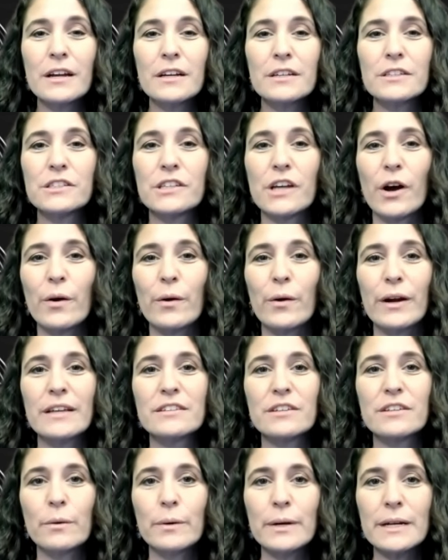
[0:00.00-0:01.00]
So it's
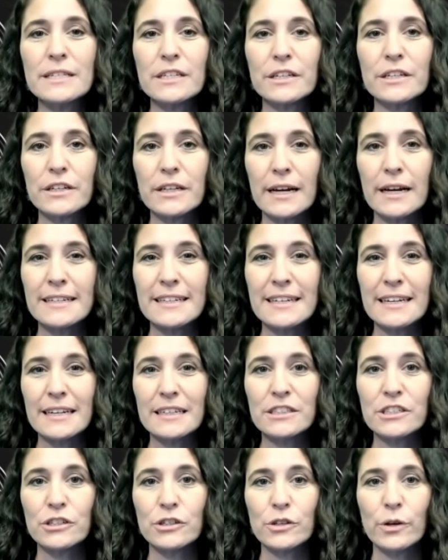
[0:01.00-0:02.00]
always a good idea
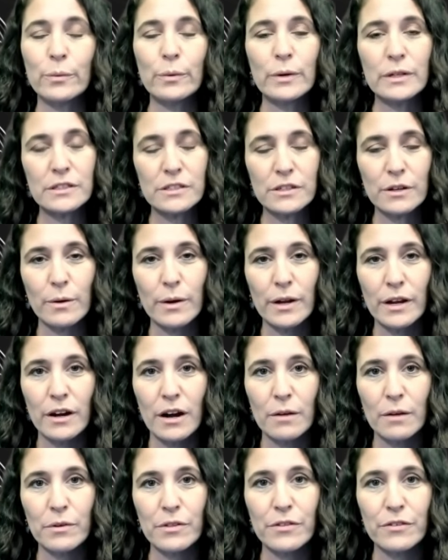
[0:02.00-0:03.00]
to know what's going
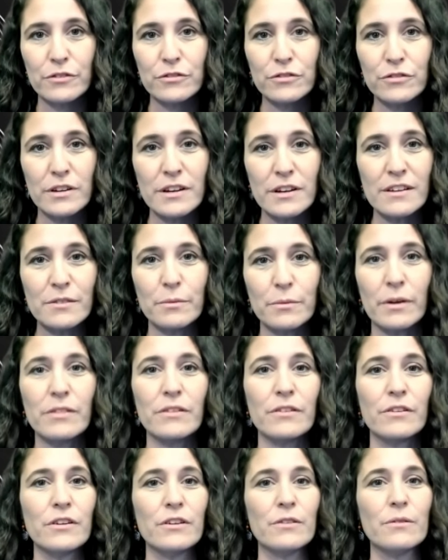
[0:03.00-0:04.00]
on with your trees,
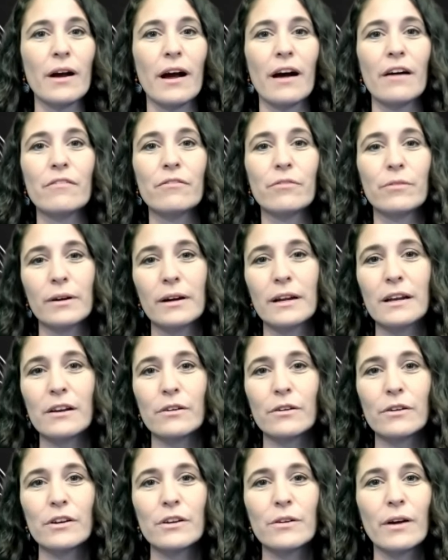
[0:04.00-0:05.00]
whether you have one
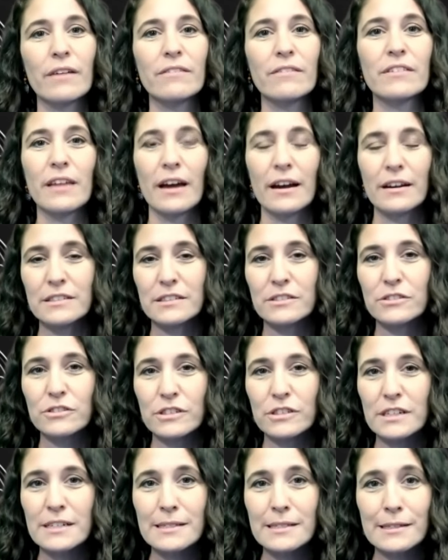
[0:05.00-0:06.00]
or you have 1,000
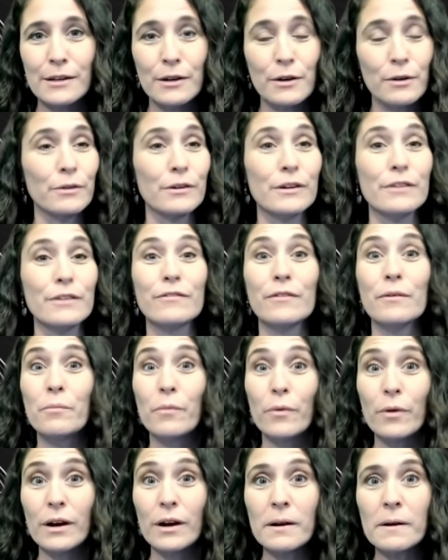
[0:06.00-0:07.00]
trees or even
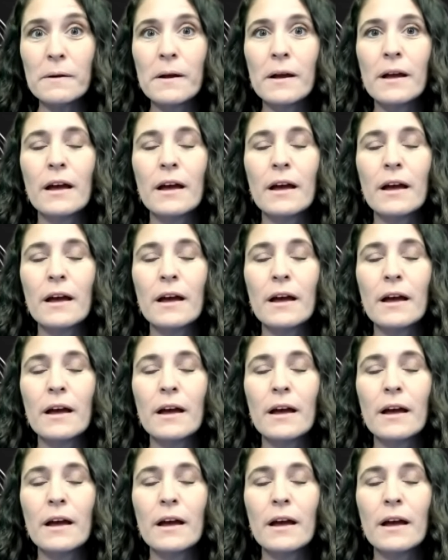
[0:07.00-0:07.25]
more.